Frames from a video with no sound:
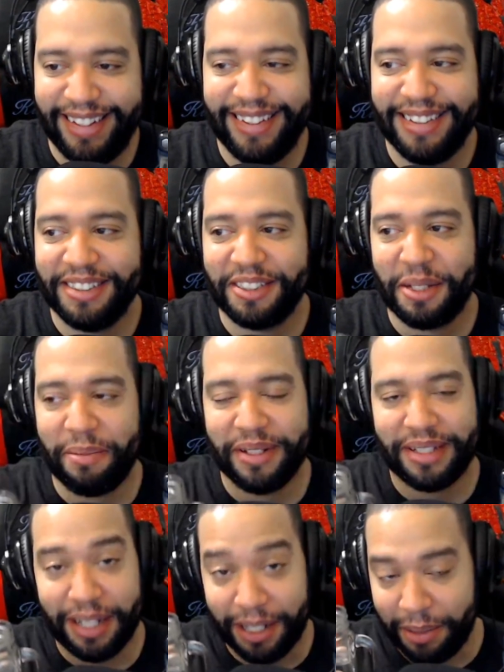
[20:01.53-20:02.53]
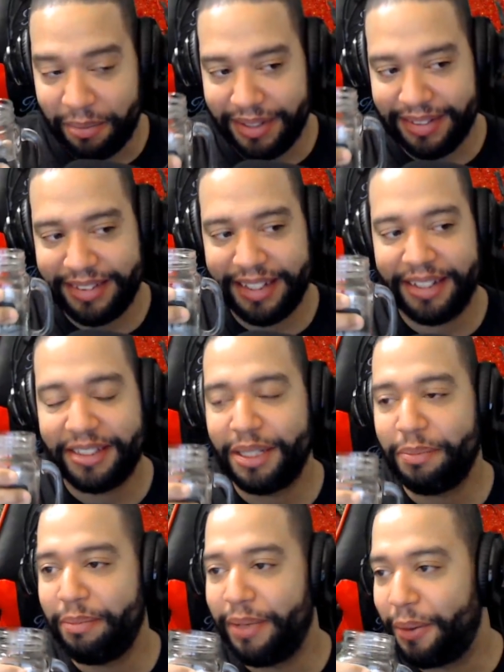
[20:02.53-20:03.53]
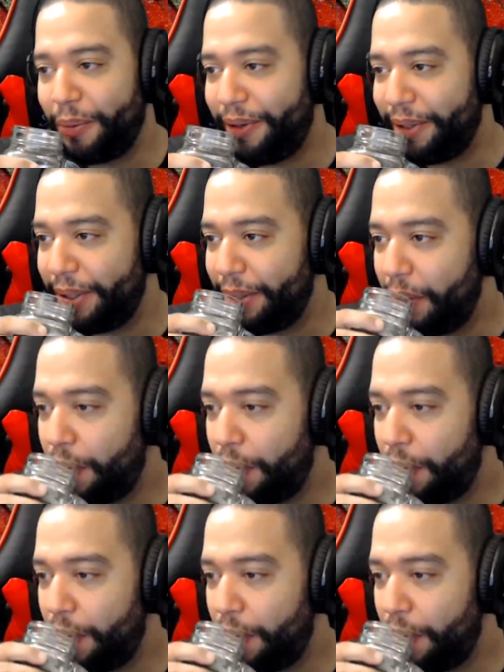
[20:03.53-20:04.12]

Just give me a second. I'm gonna take a sip of my water.